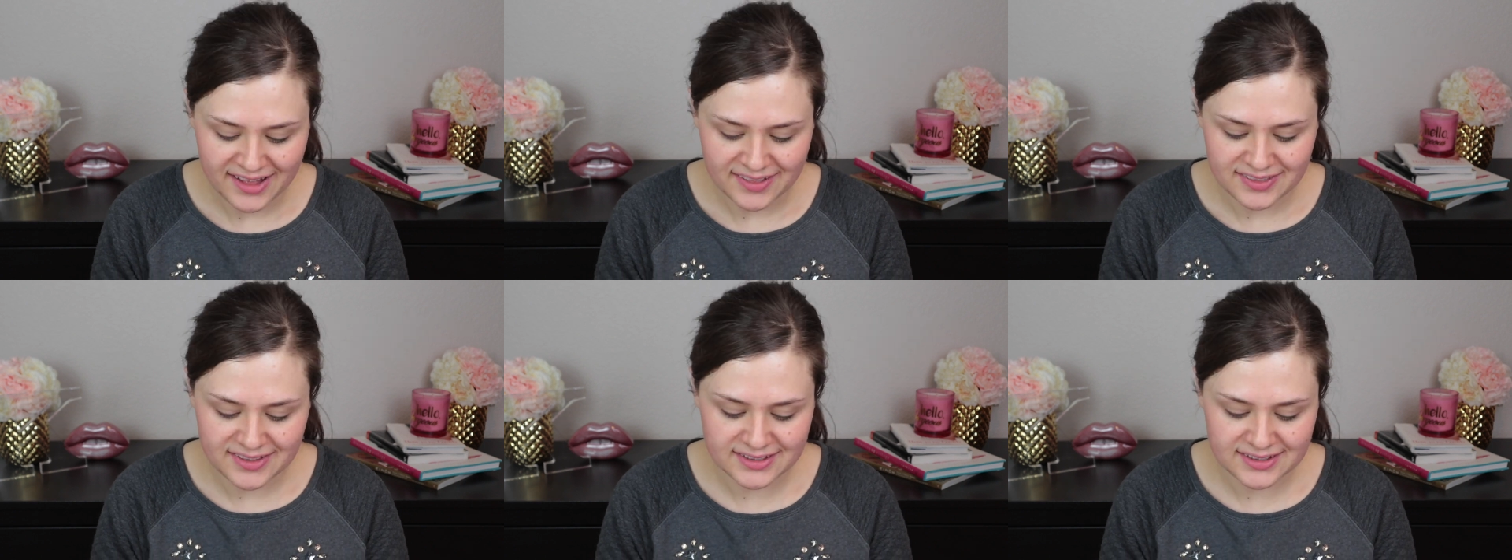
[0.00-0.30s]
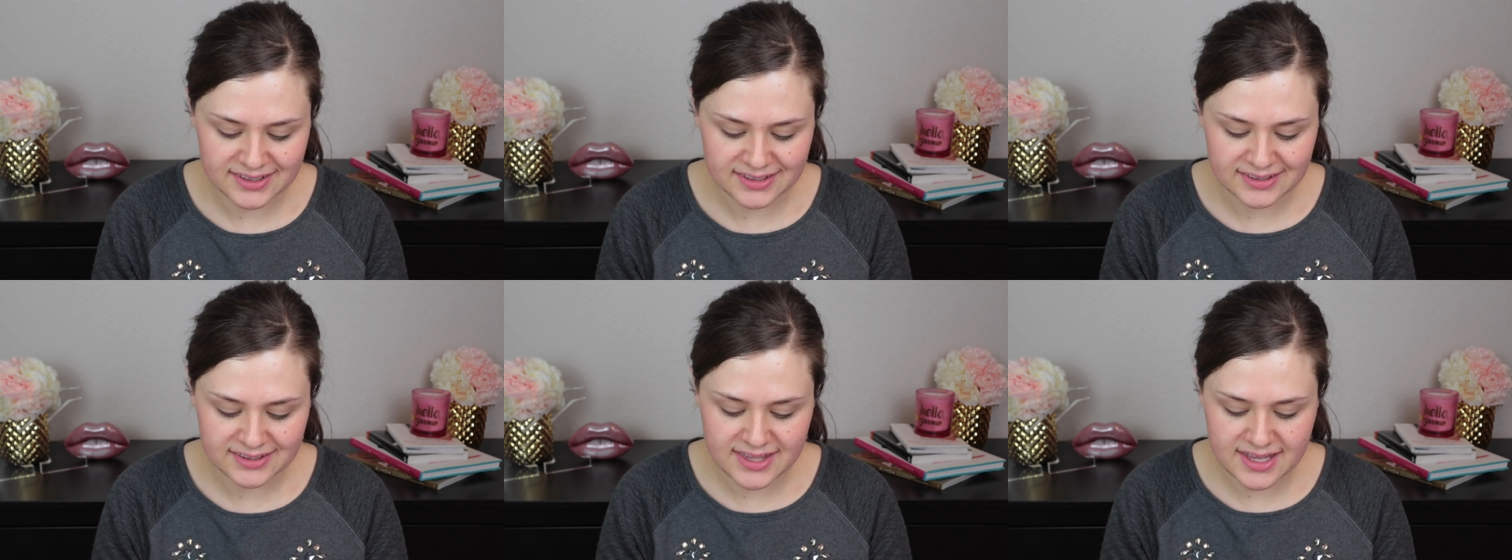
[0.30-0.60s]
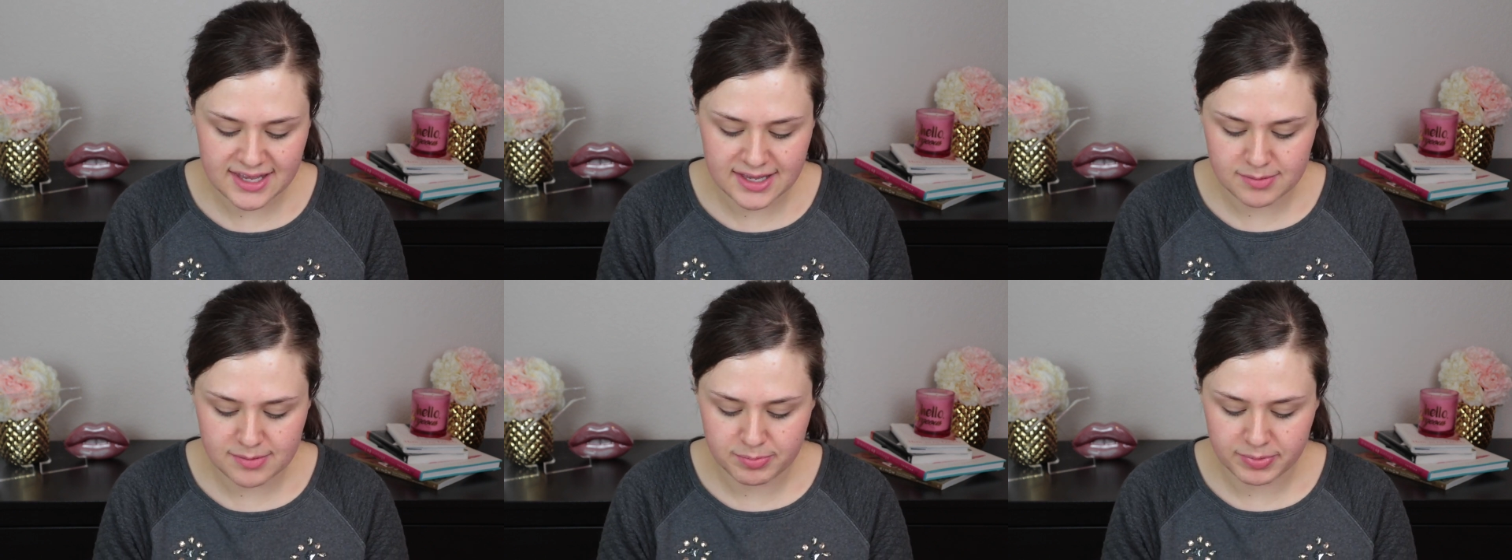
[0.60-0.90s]
This is
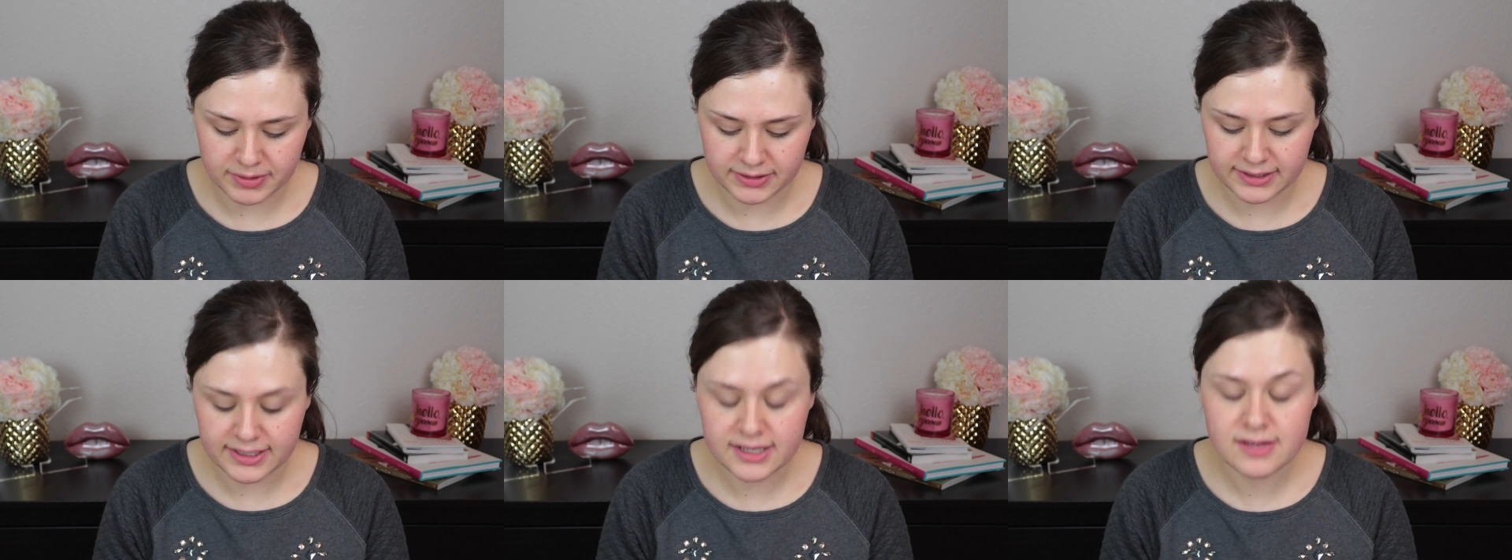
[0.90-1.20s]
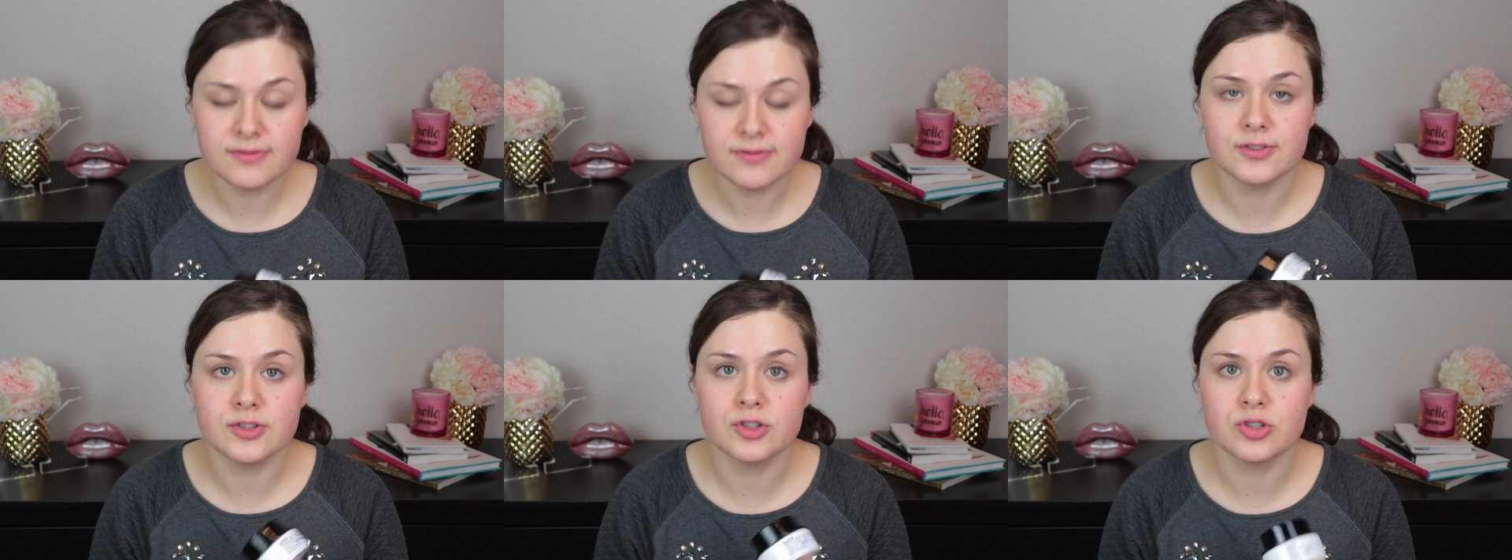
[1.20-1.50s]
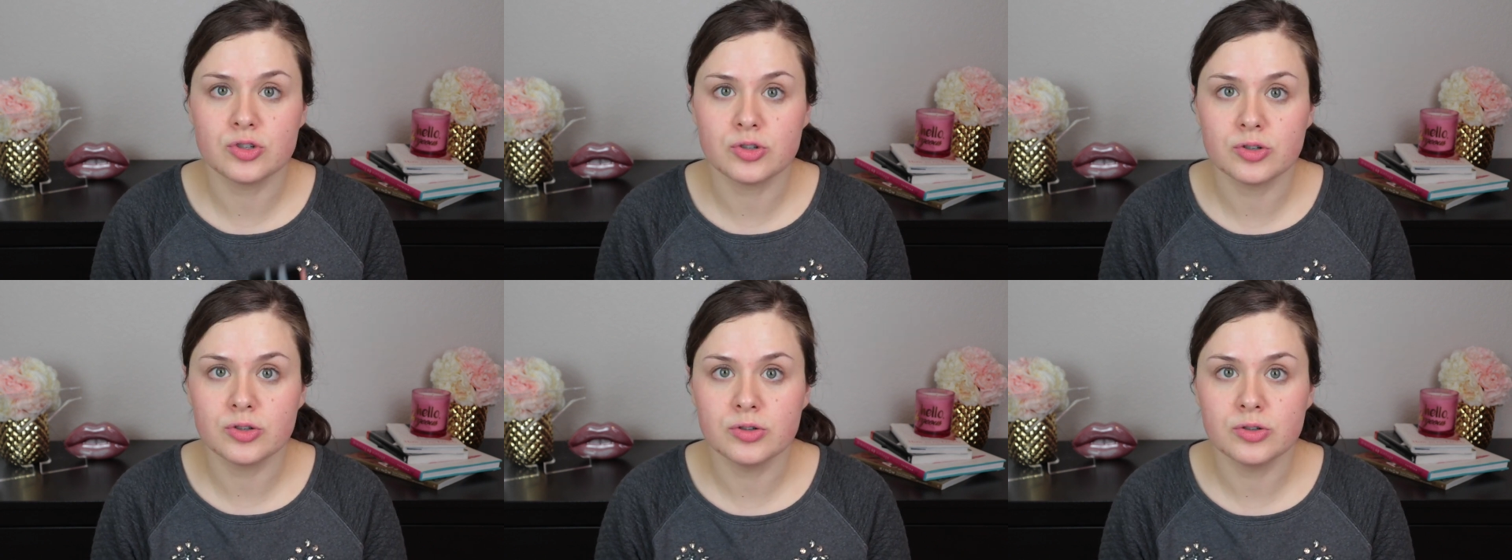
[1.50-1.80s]
the Belif
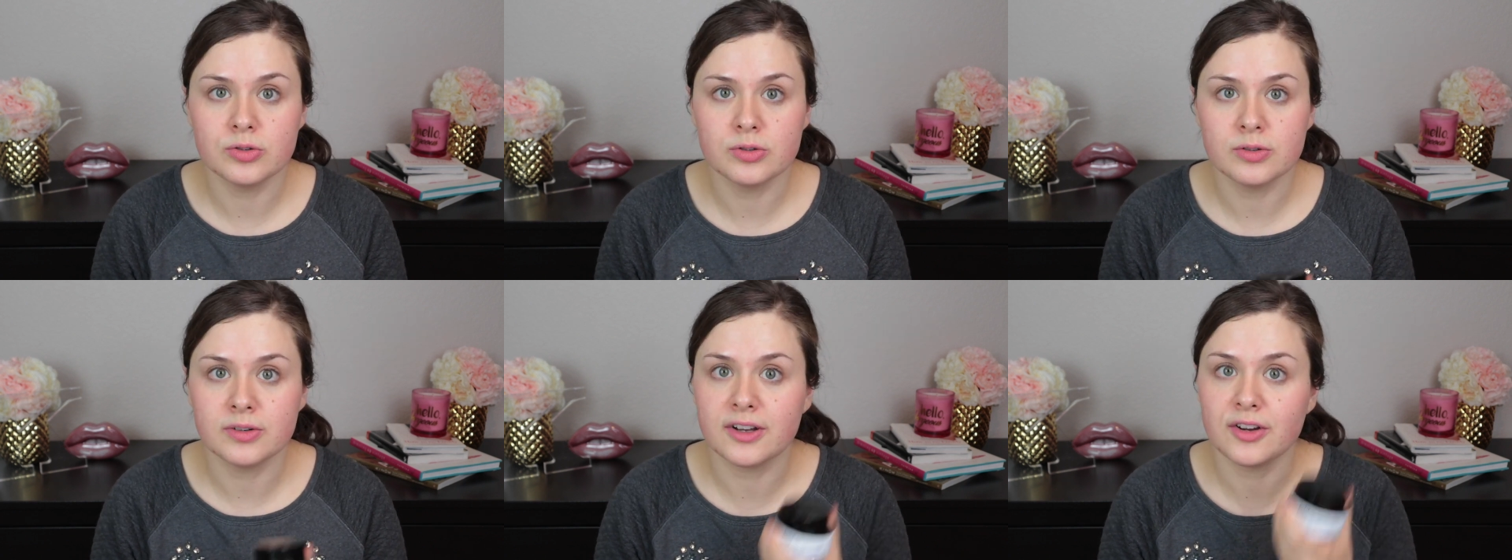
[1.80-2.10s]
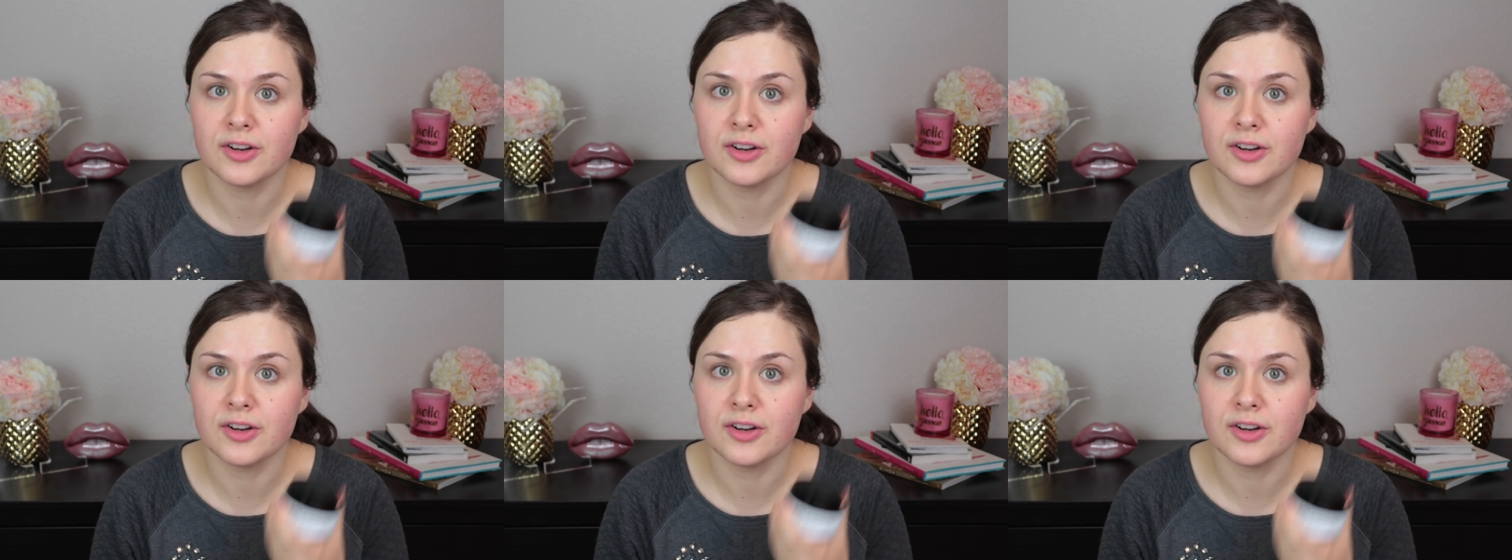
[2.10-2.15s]
True